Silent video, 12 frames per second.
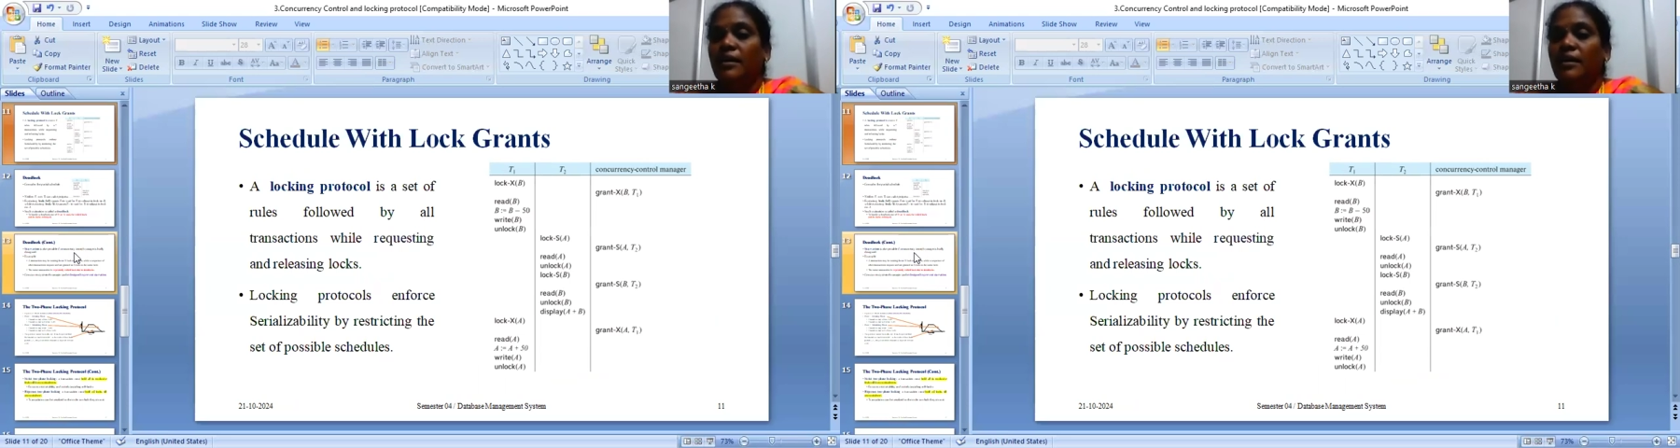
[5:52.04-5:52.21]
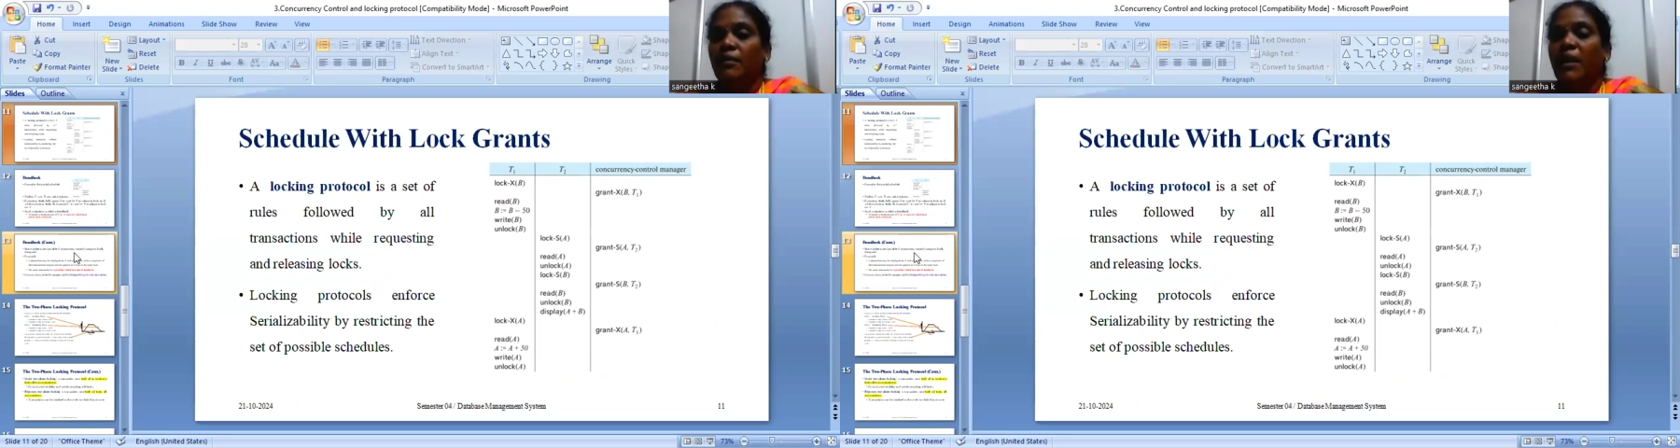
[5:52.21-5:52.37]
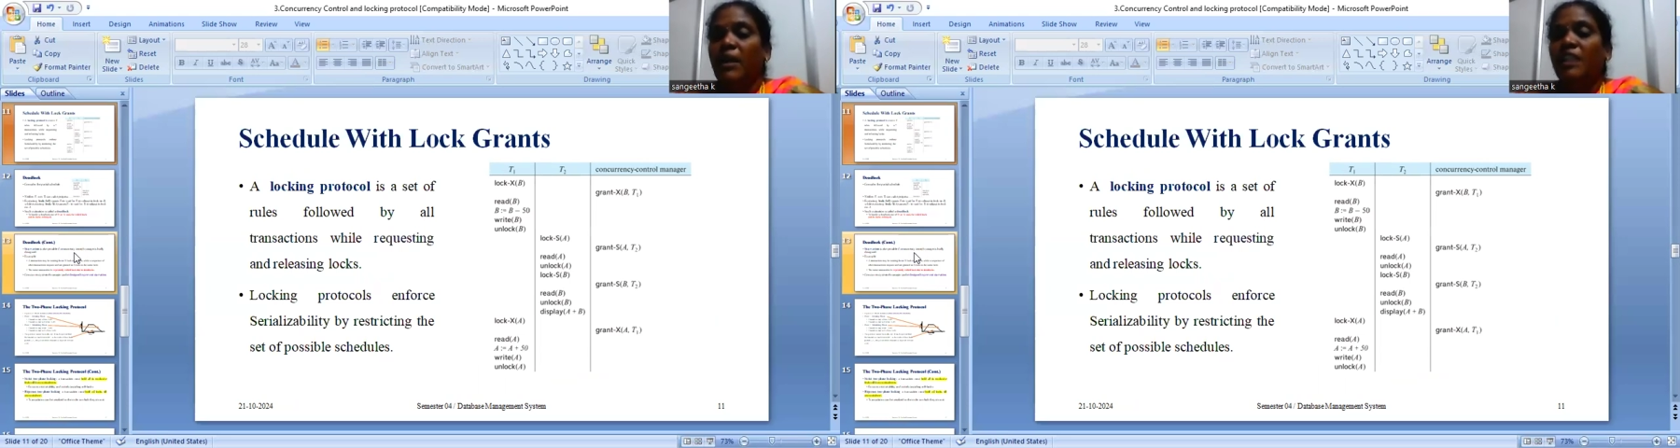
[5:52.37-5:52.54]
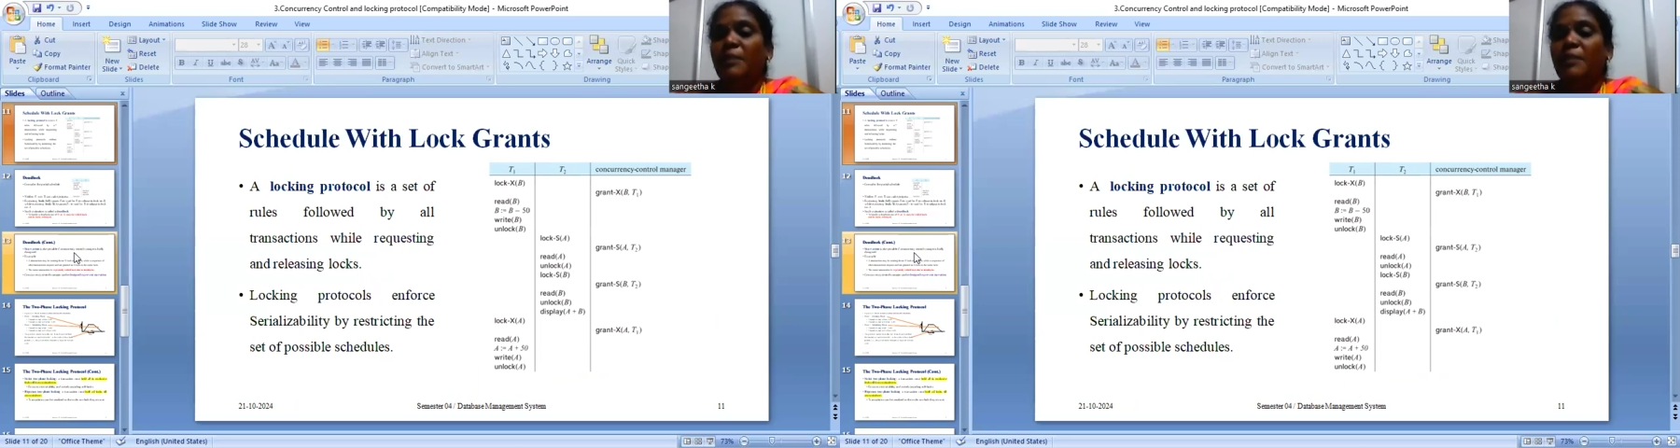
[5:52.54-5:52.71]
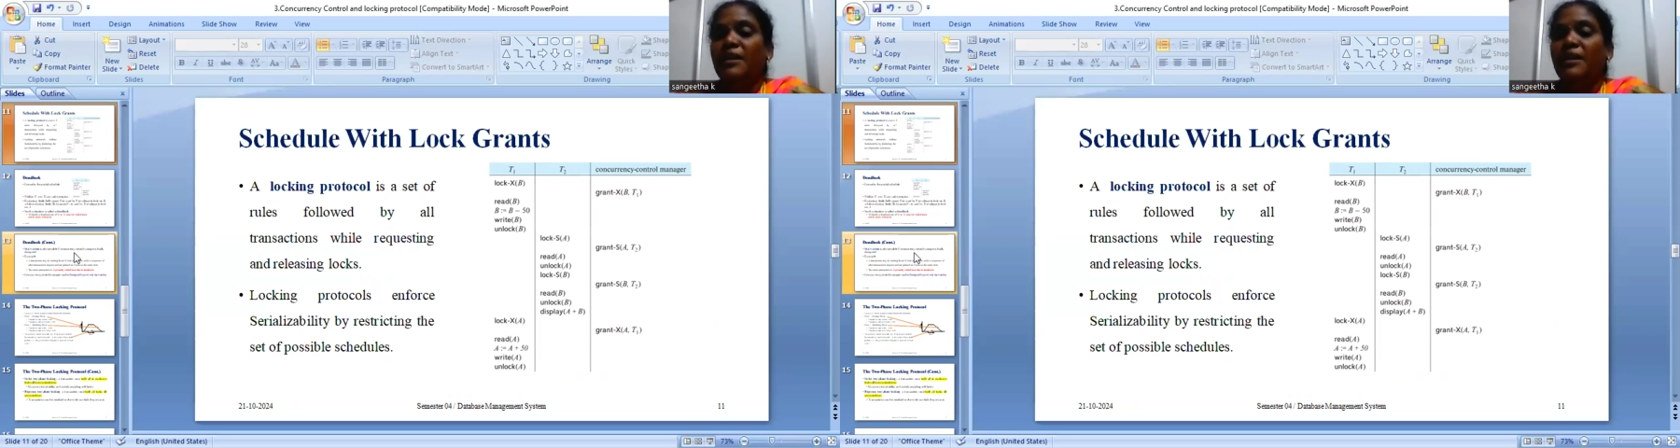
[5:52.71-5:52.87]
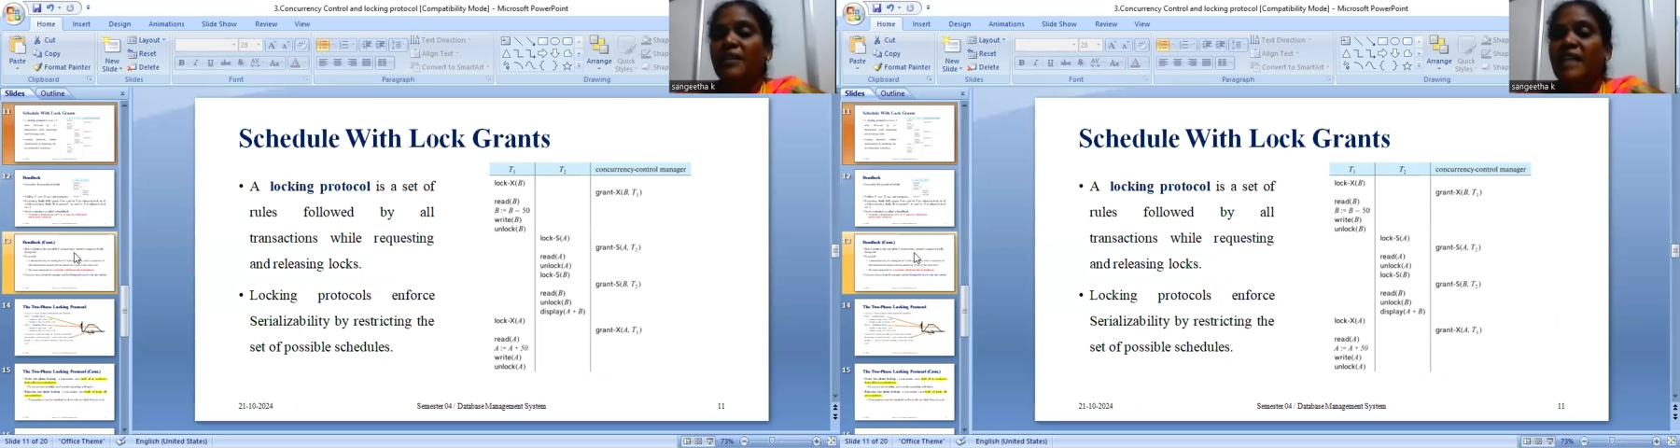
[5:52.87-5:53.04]

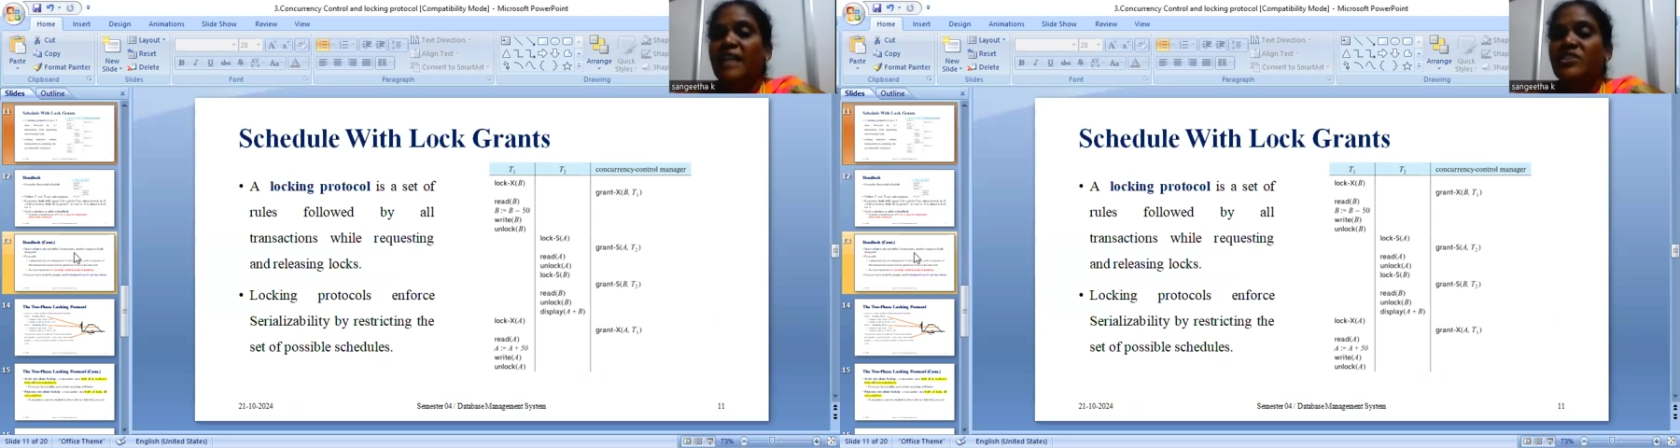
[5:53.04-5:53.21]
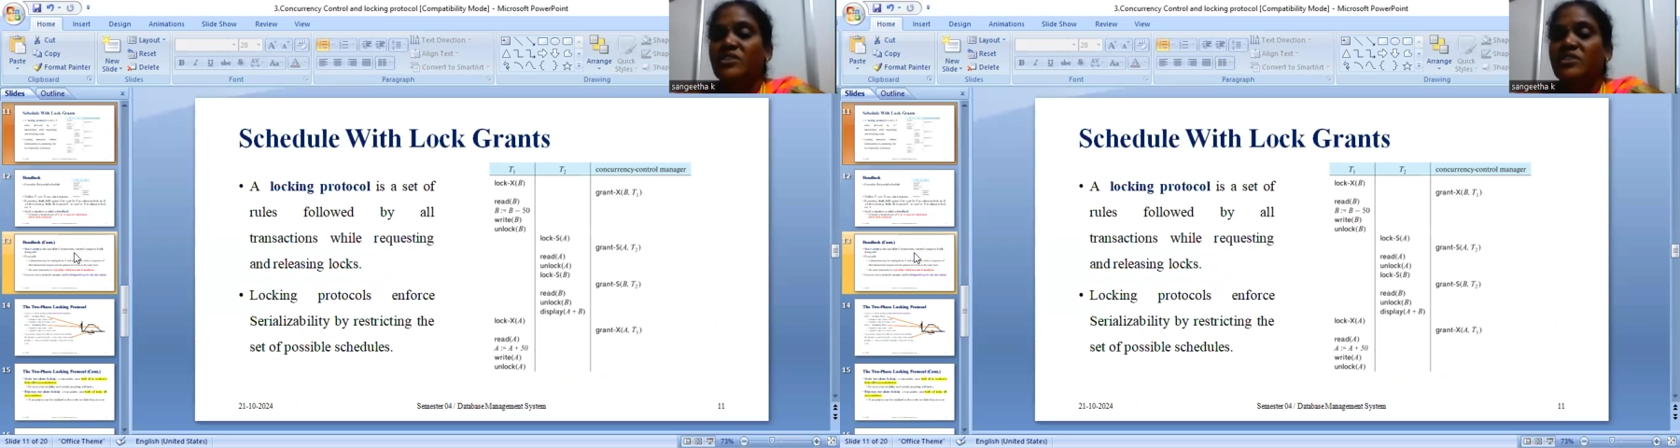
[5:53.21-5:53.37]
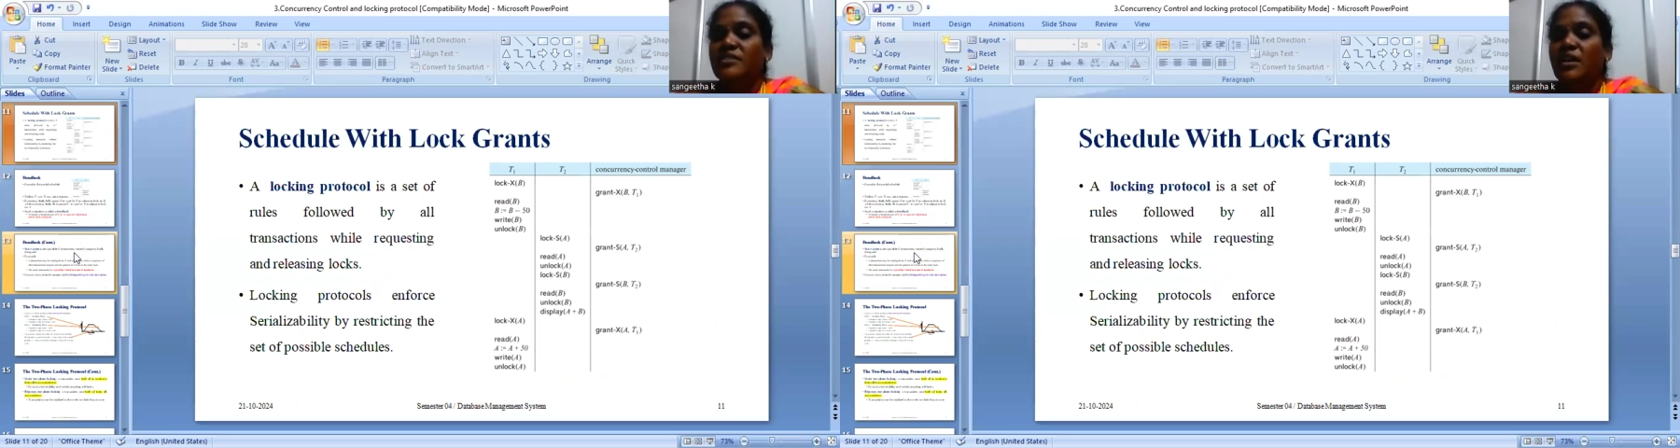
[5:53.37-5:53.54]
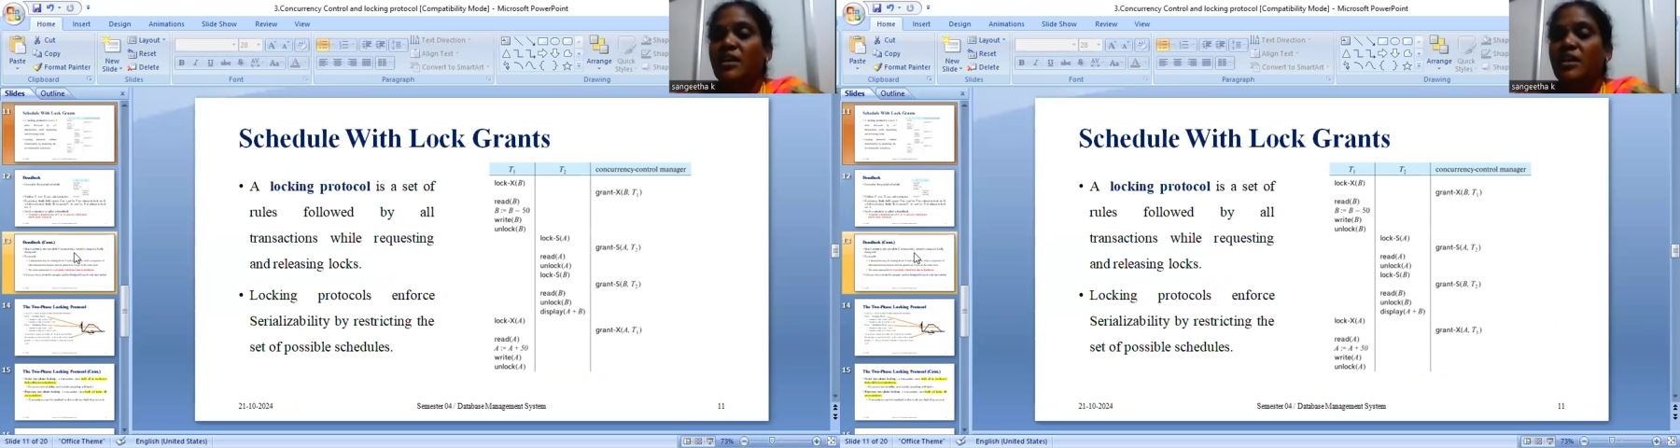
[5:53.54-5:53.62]
multiple transactions